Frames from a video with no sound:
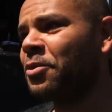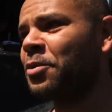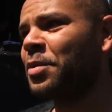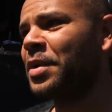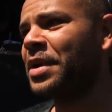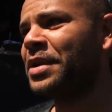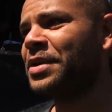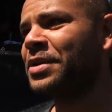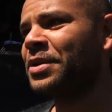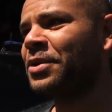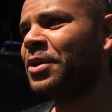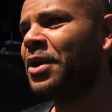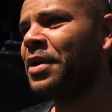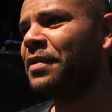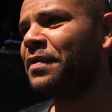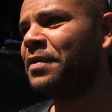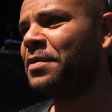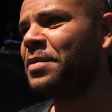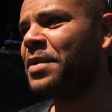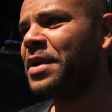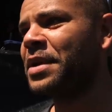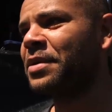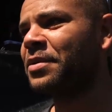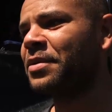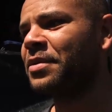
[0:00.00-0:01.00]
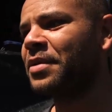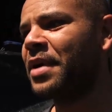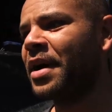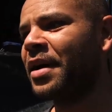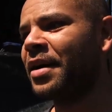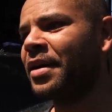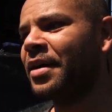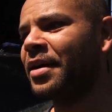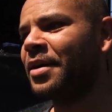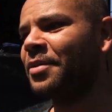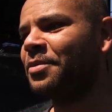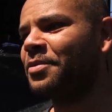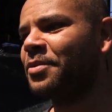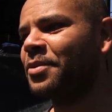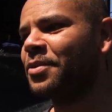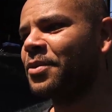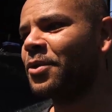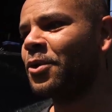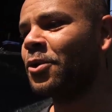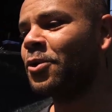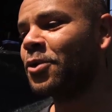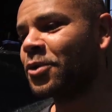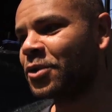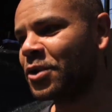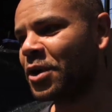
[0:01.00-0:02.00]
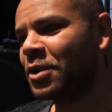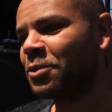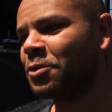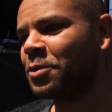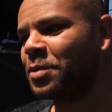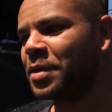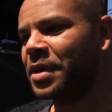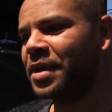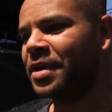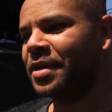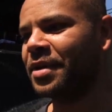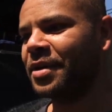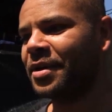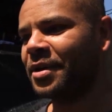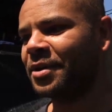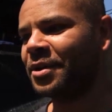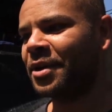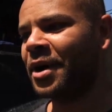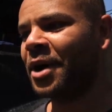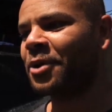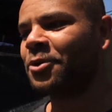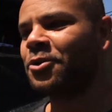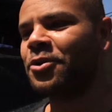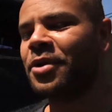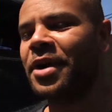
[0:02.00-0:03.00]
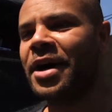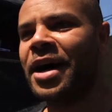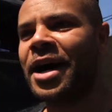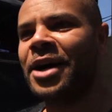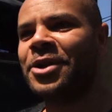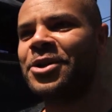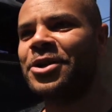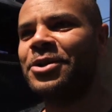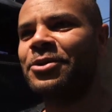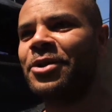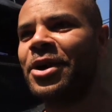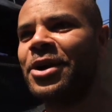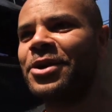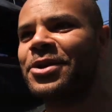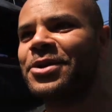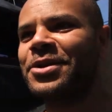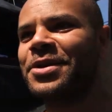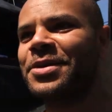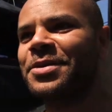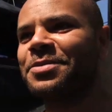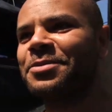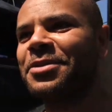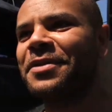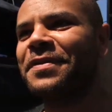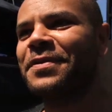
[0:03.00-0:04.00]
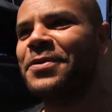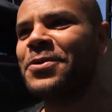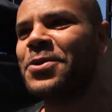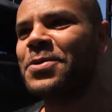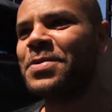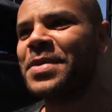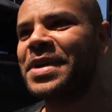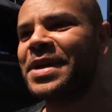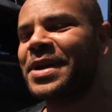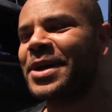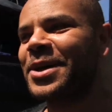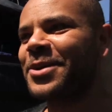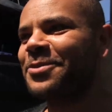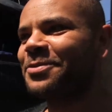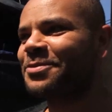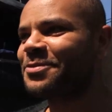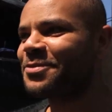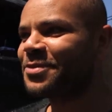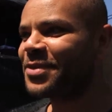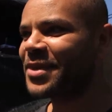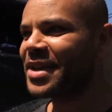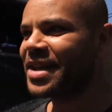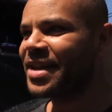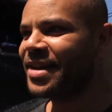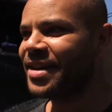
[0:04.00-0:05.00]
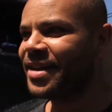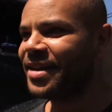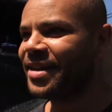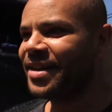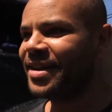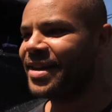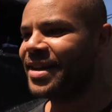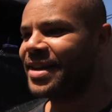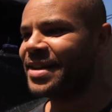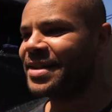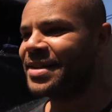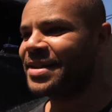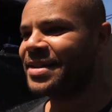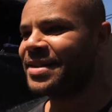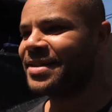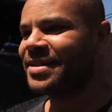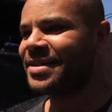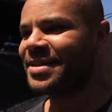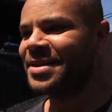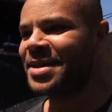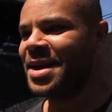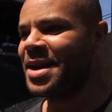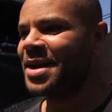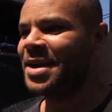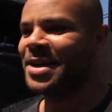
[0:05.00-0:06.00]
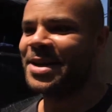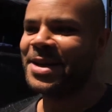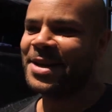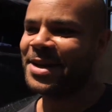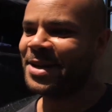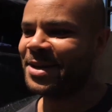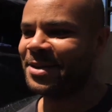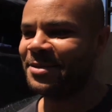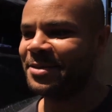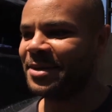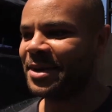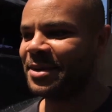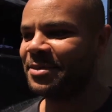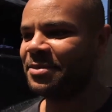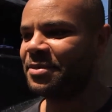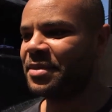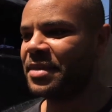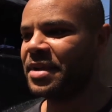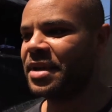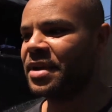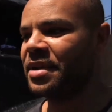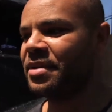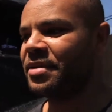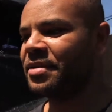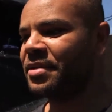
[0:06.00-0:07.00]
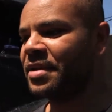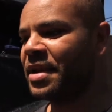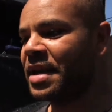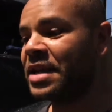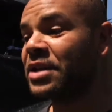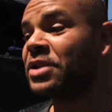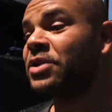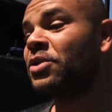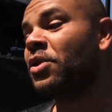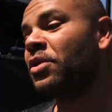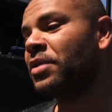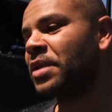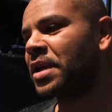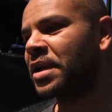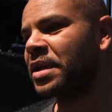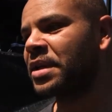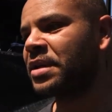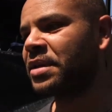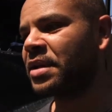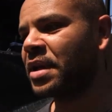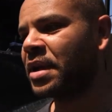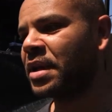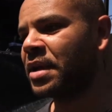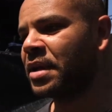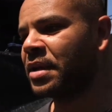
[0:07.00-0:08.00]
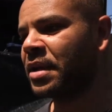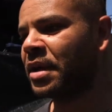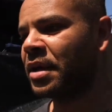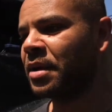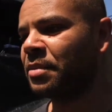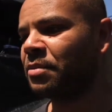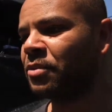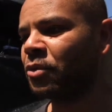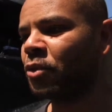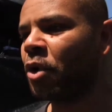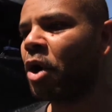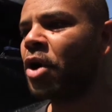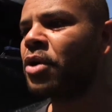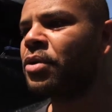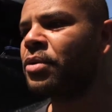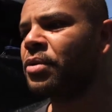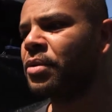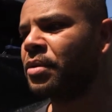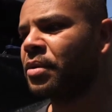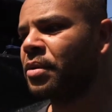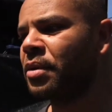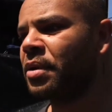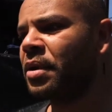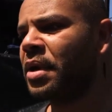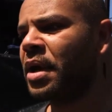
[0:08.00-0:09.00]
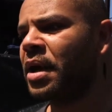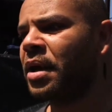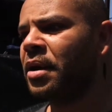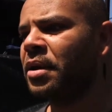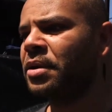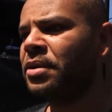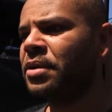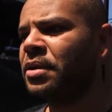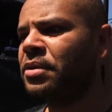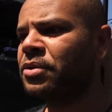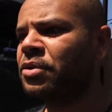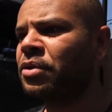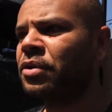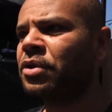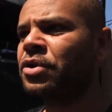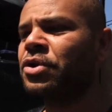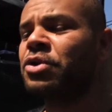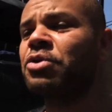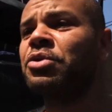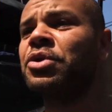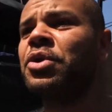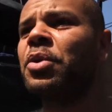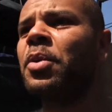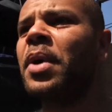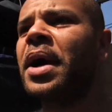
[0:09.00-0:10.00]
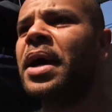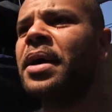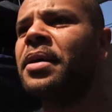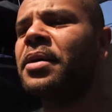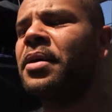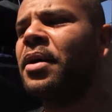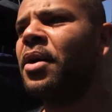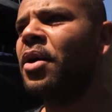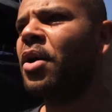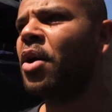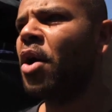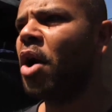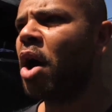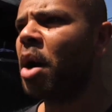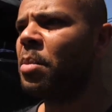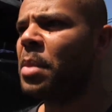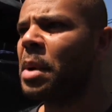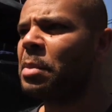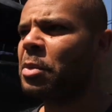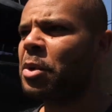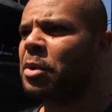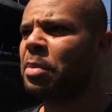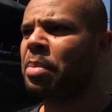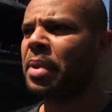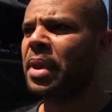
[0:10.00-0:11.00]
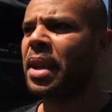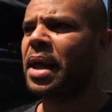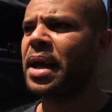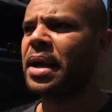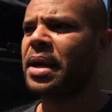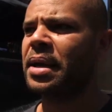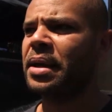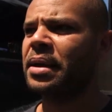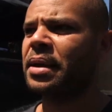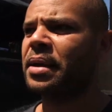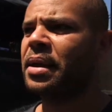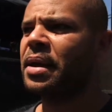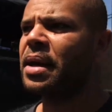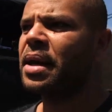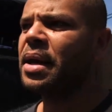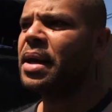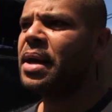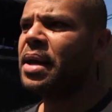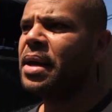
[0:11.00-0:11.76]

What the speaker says: will be tonight for me. Also, will be Uncle Archie Roach performing. His song that he wrote, Took the Children Away. I remember it playing